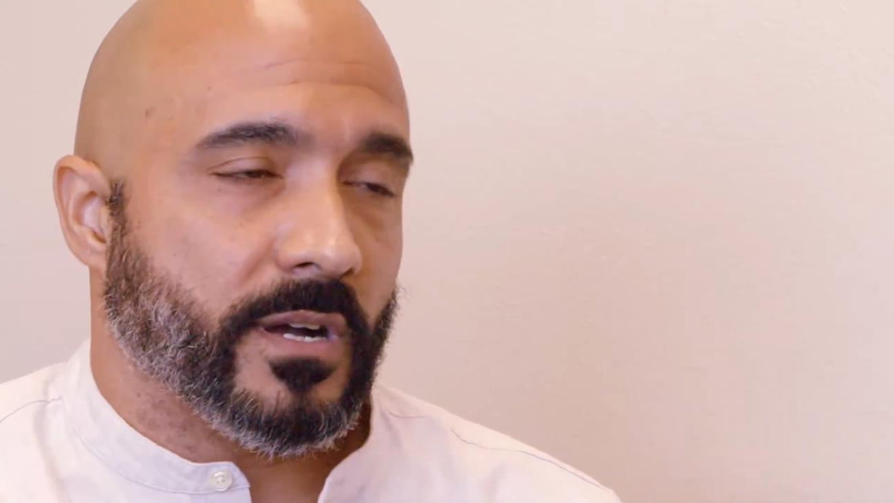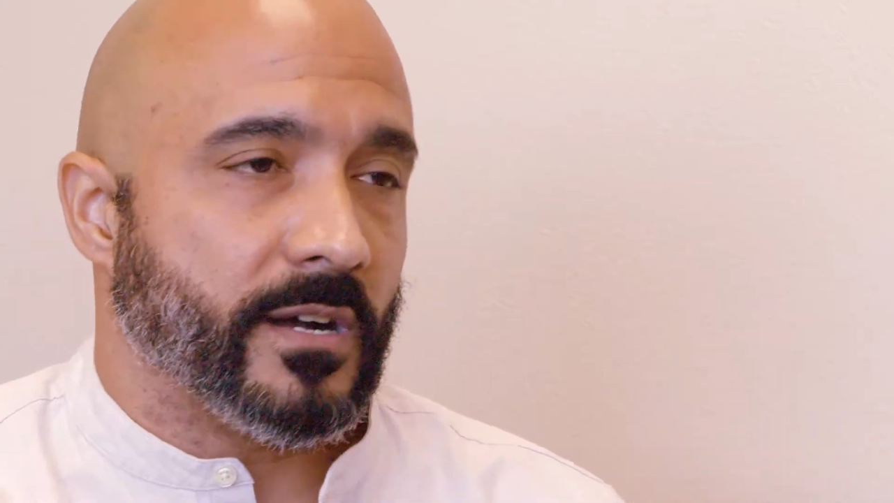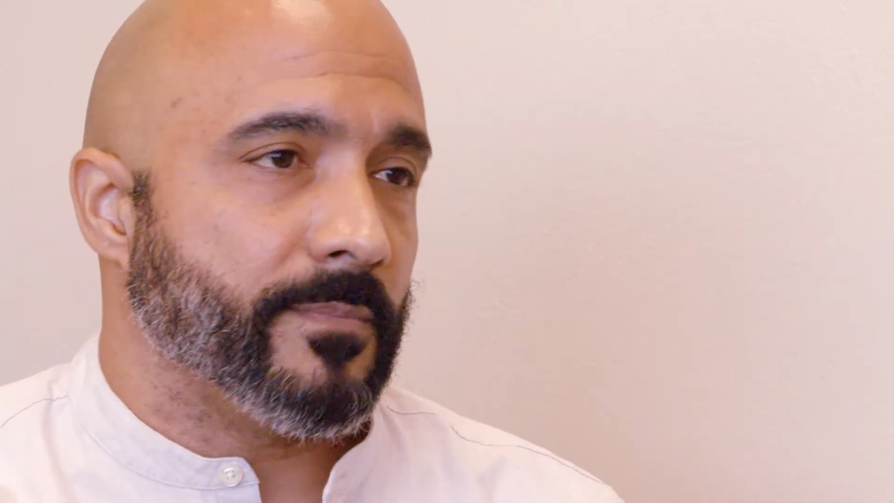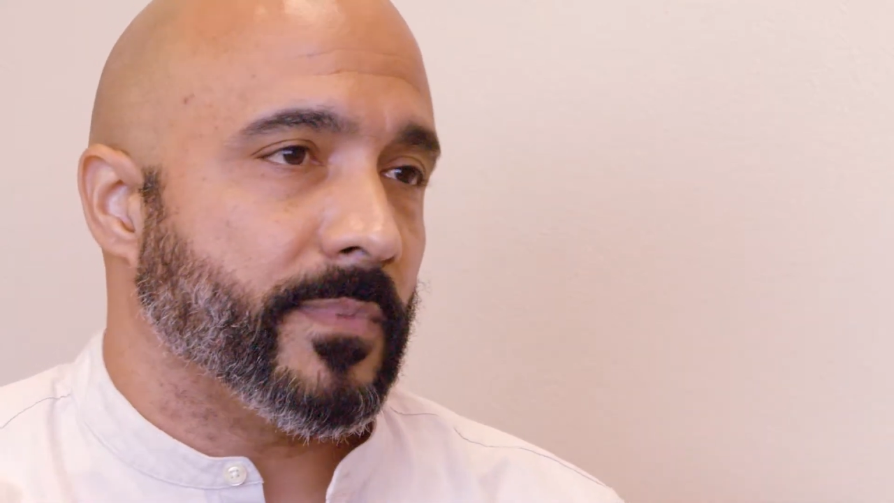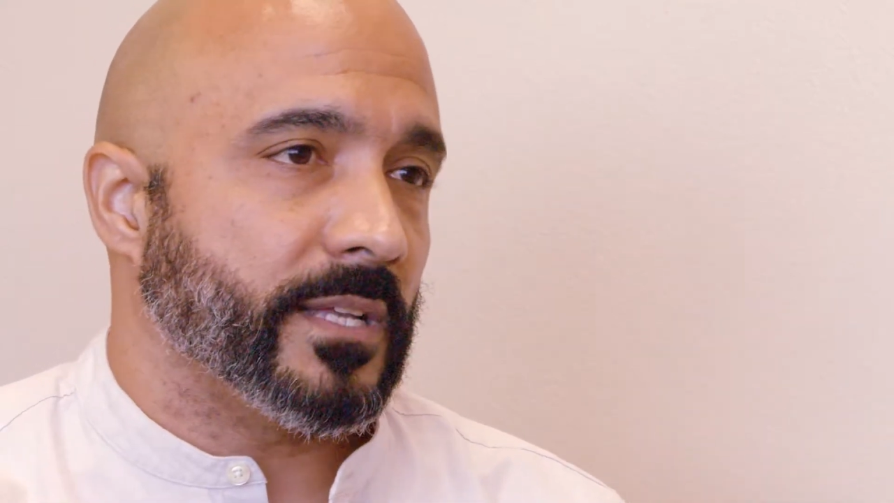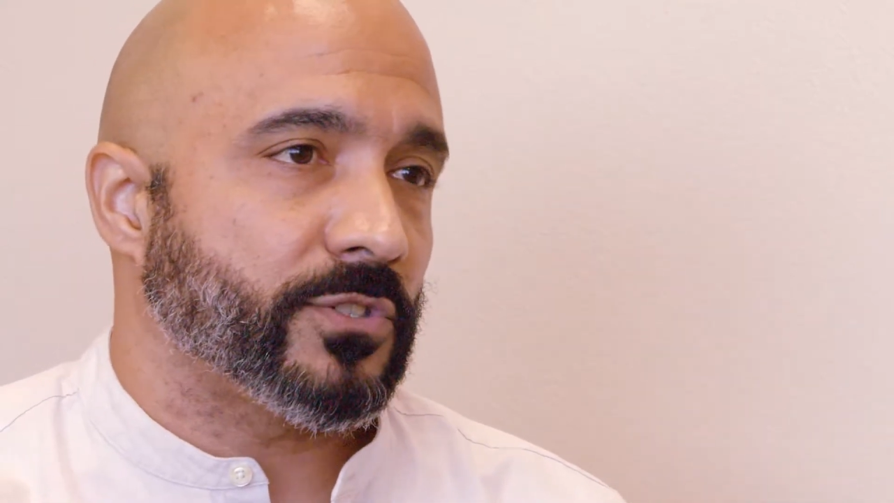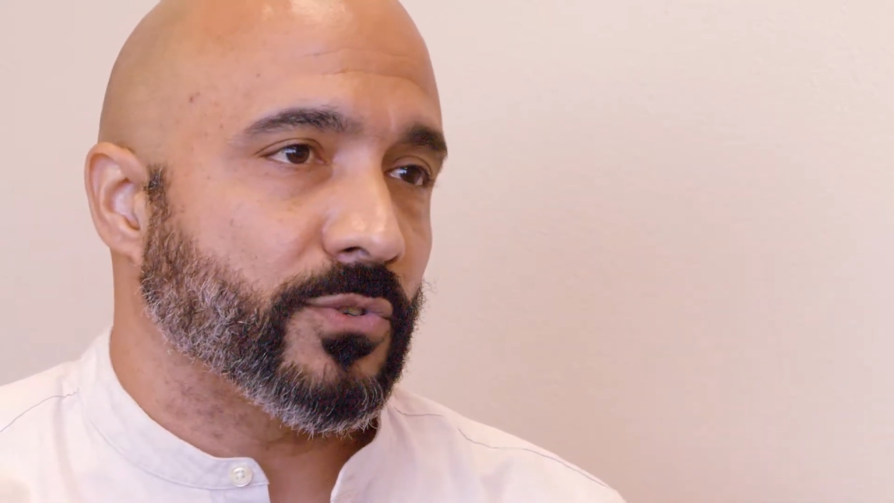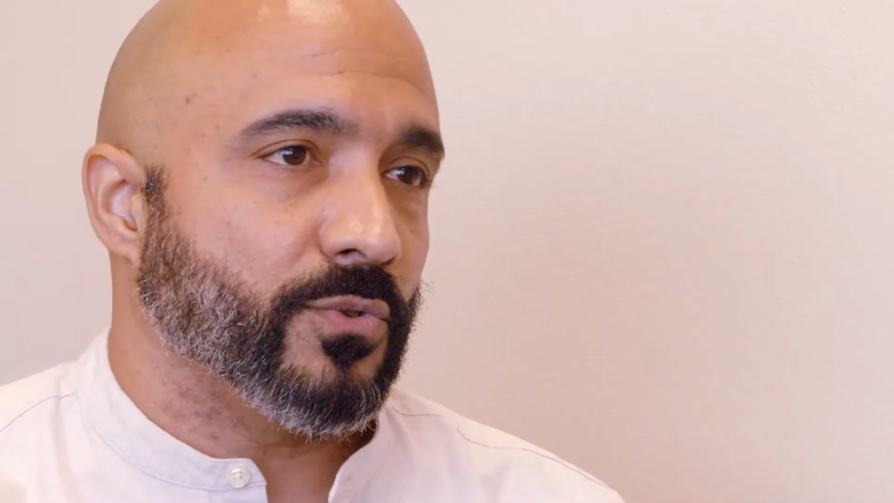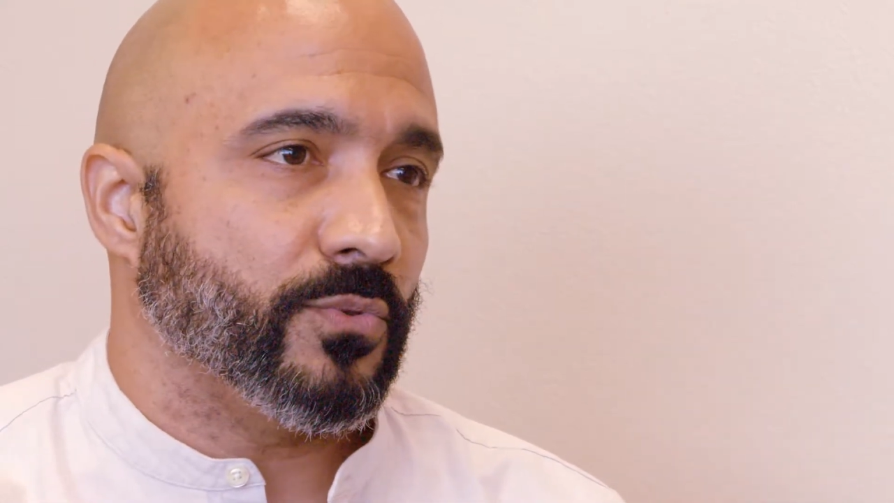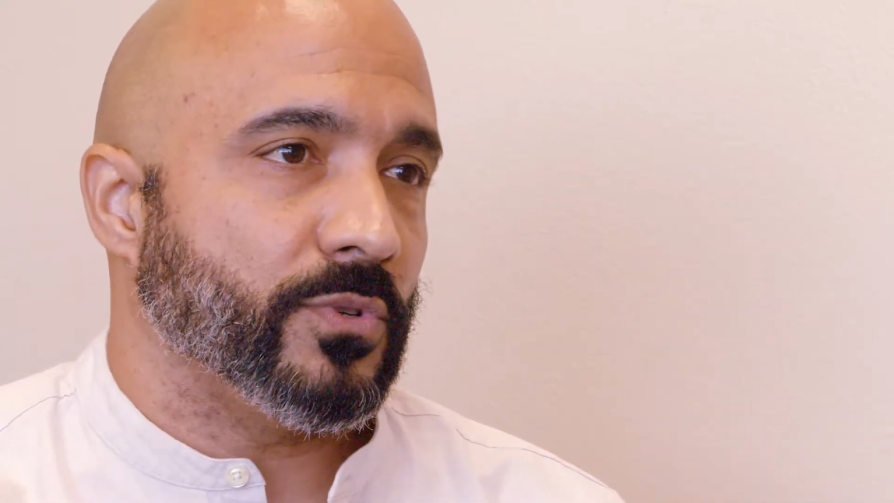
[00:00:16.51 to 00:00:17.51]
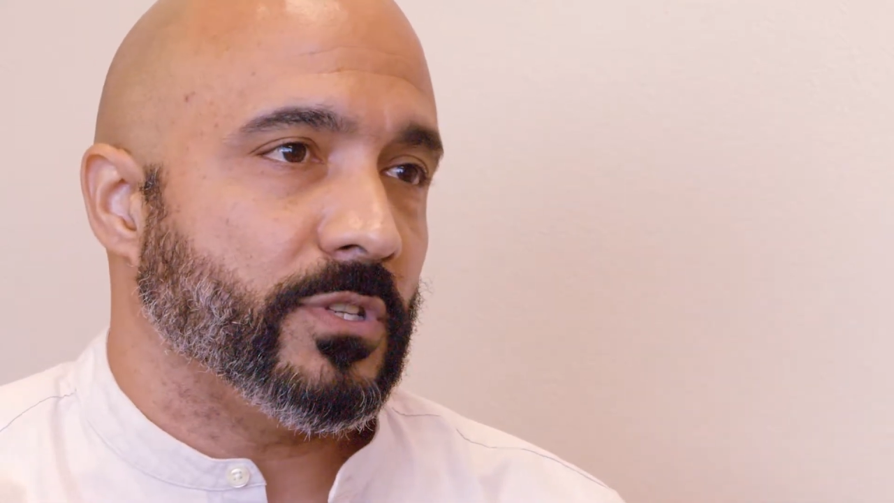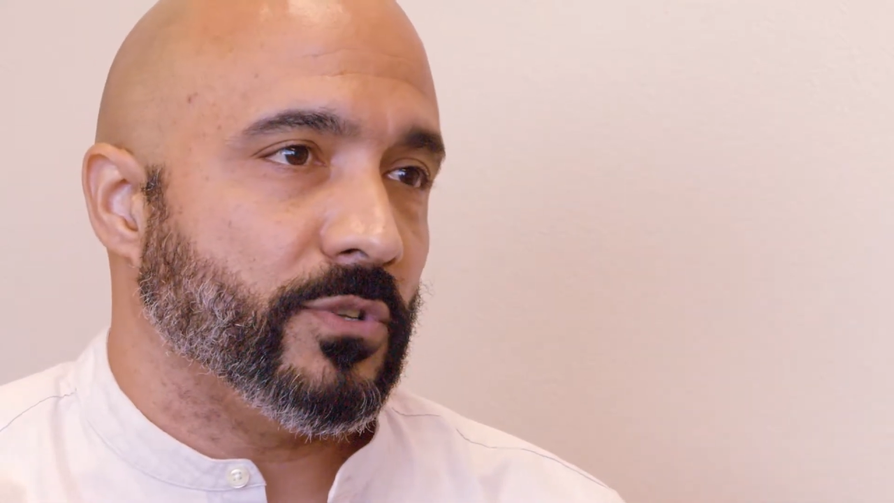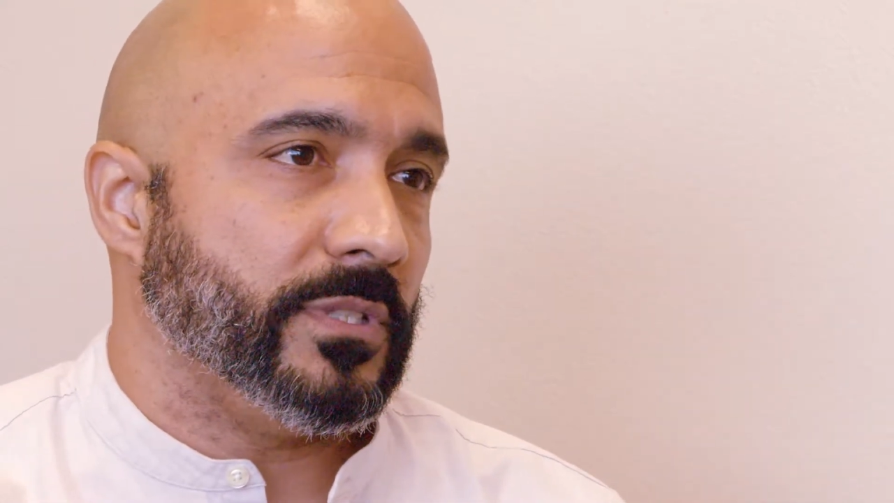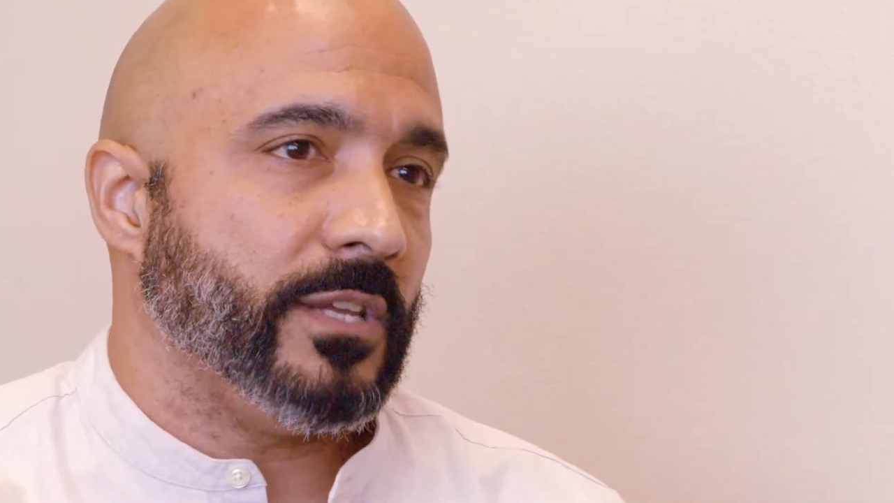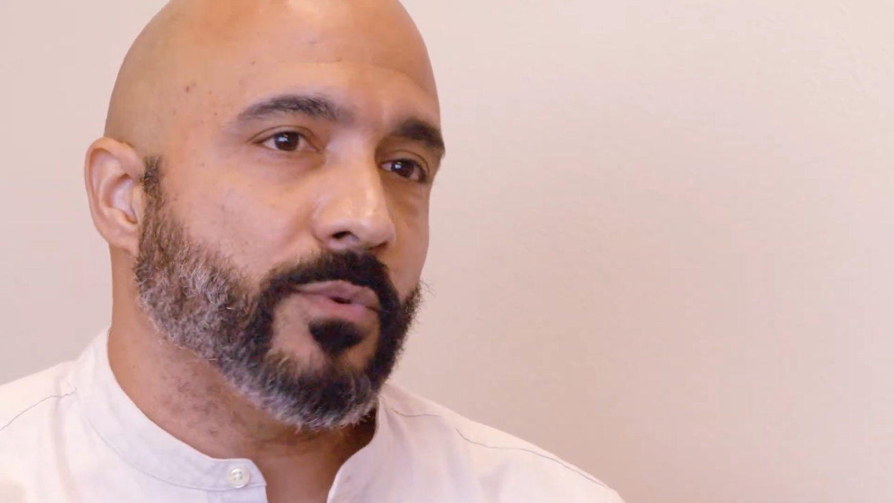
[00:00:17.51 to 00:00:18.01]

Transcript: and so they